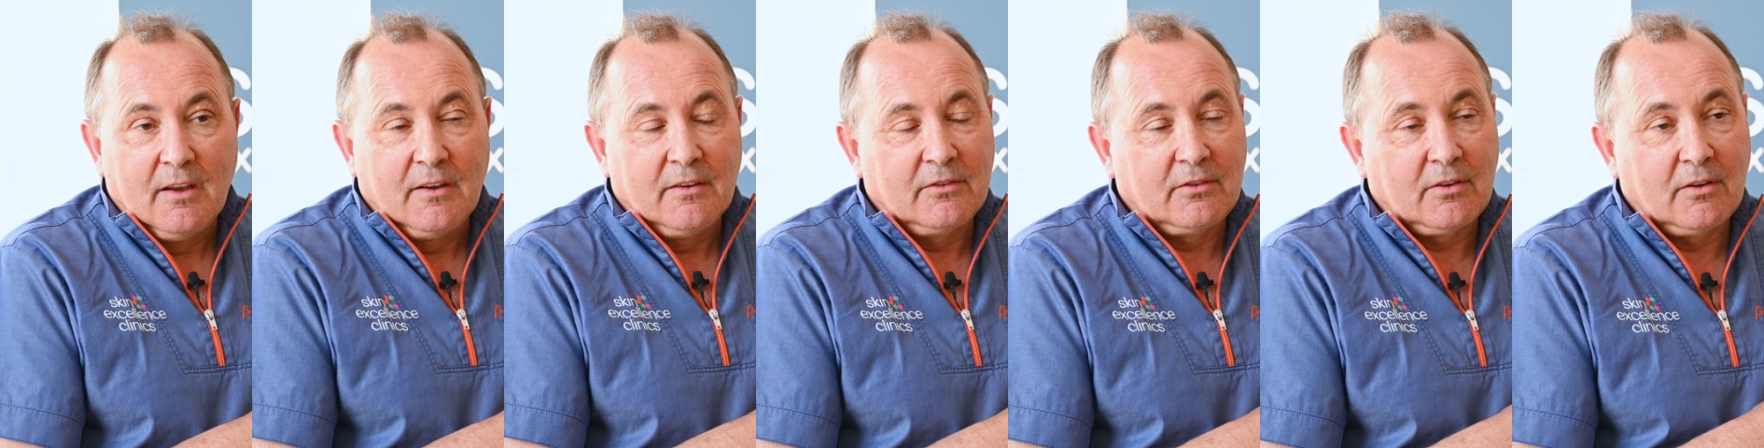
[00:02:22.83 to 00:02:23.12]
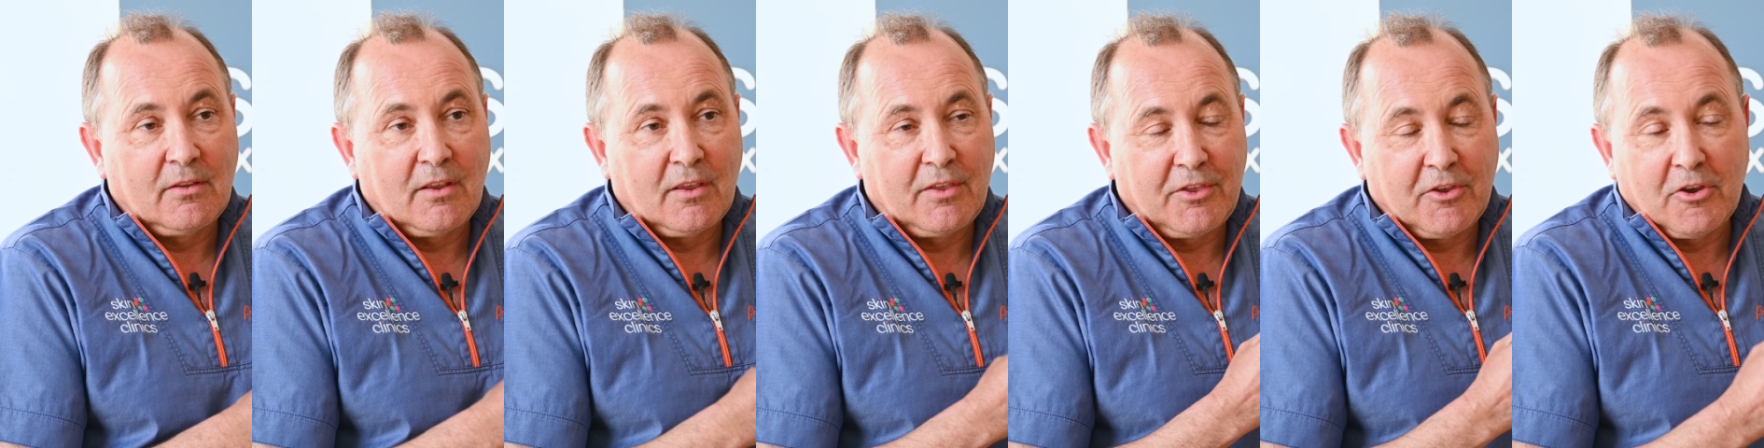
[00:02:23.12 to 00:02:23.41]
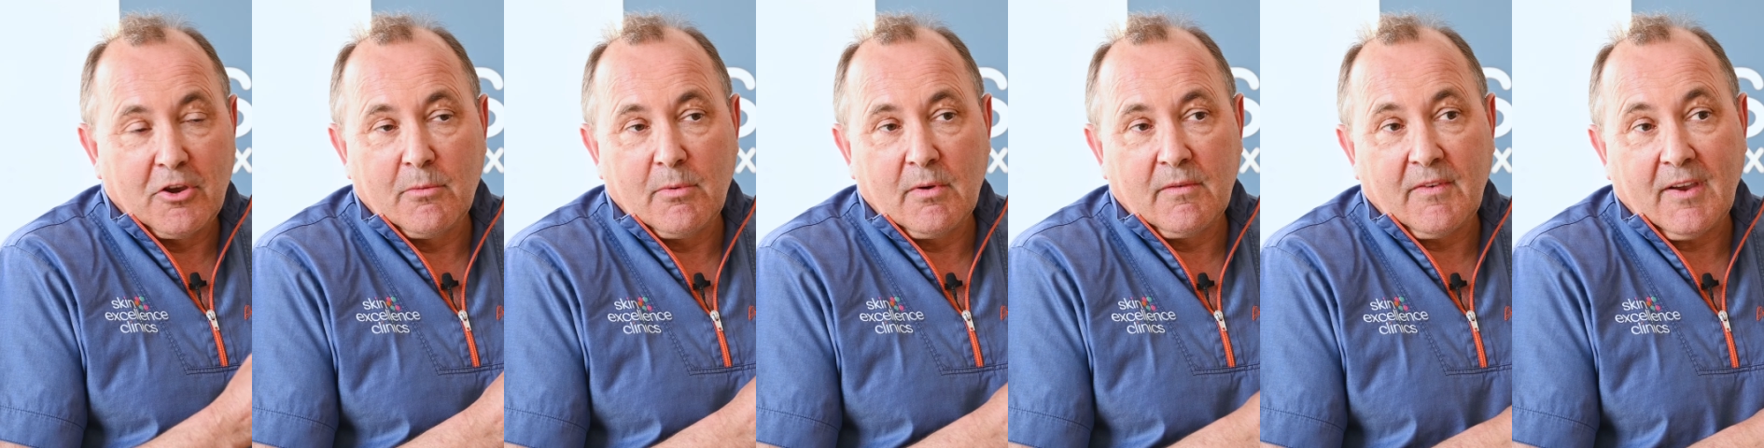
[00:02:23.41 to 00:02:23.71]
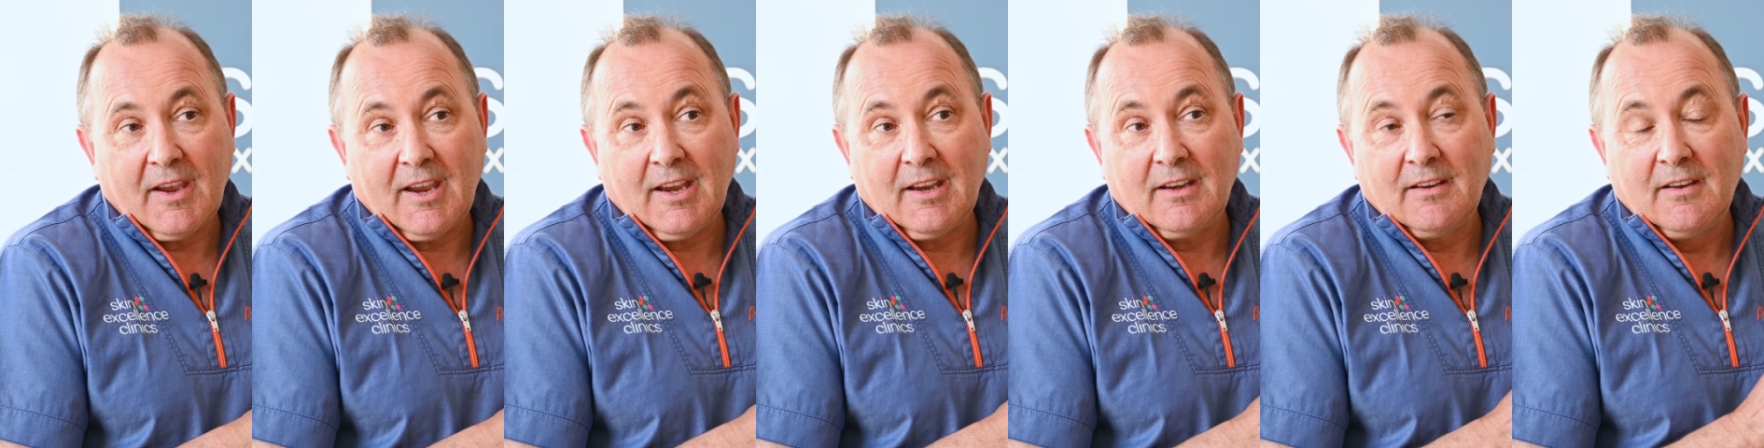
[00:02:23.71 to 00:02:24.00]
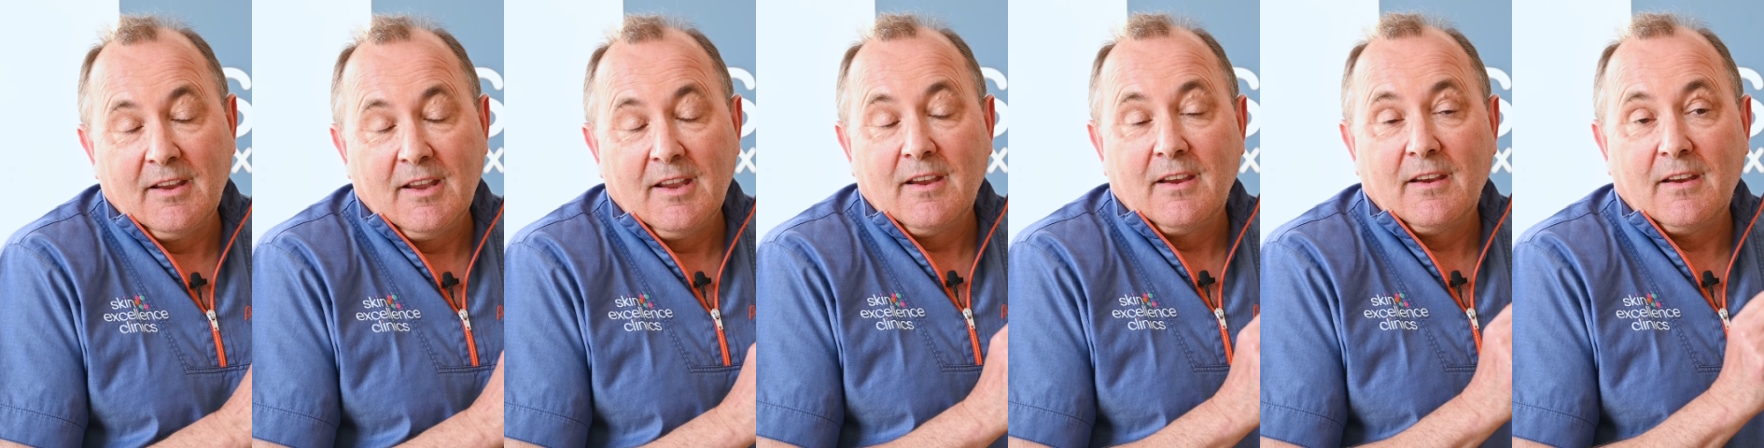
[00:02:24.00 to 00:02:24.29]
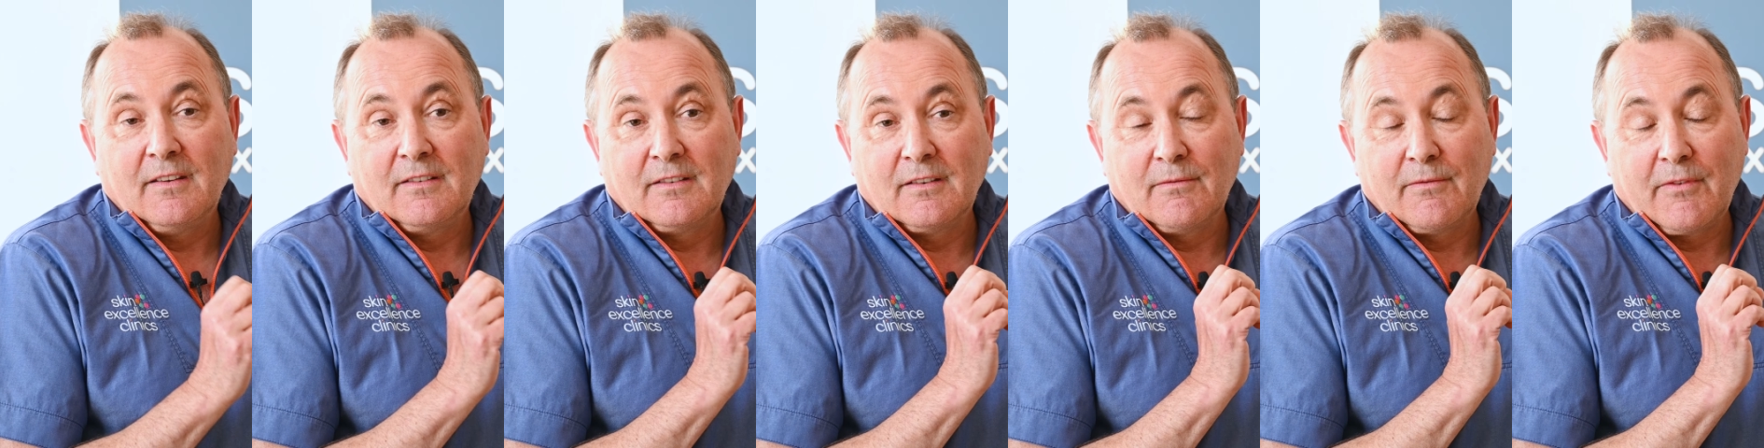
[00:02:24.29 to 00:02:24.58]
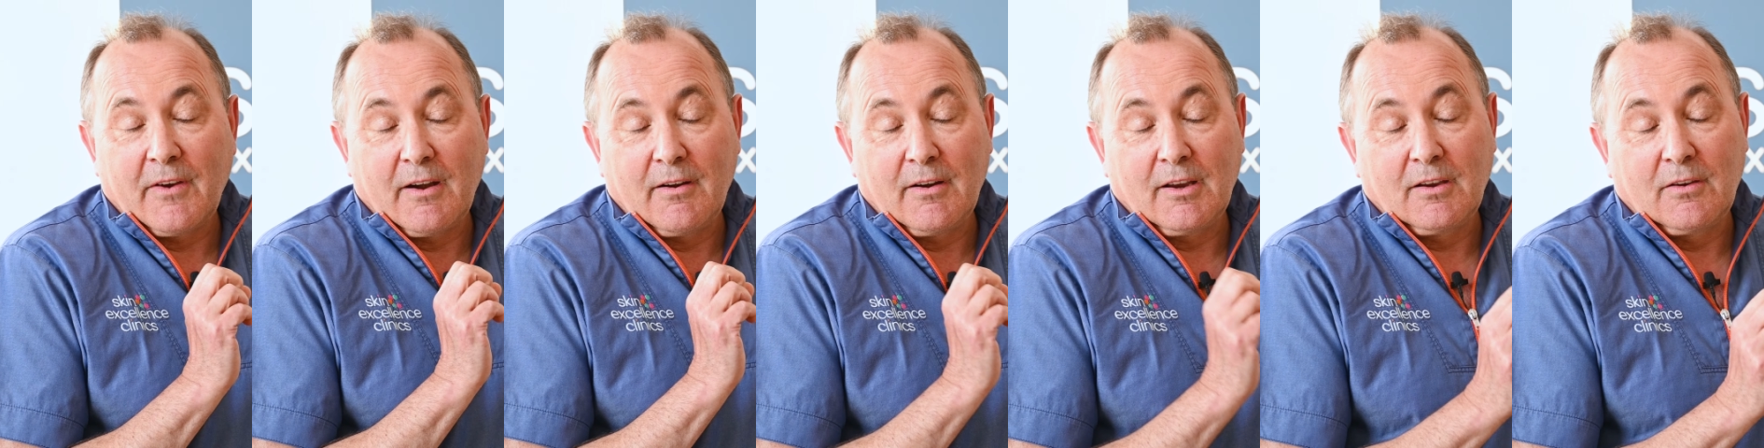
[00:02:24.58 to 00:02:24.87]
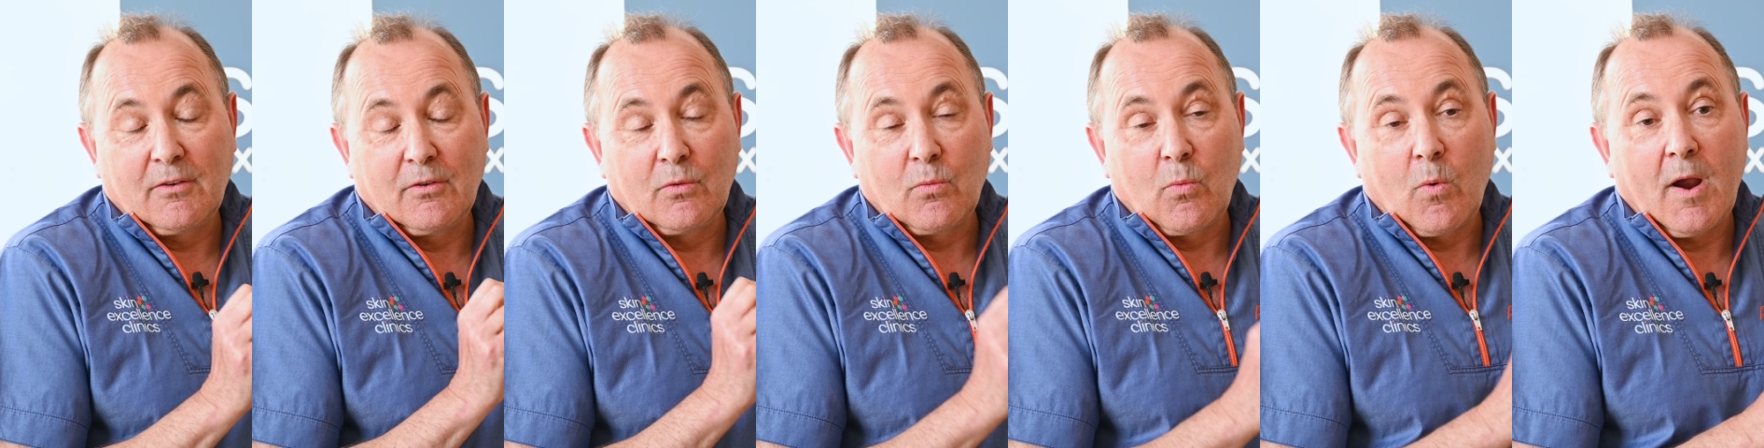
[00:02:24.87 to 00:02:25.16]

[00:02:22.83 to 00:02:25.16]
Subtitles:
So the Thermavein is a very good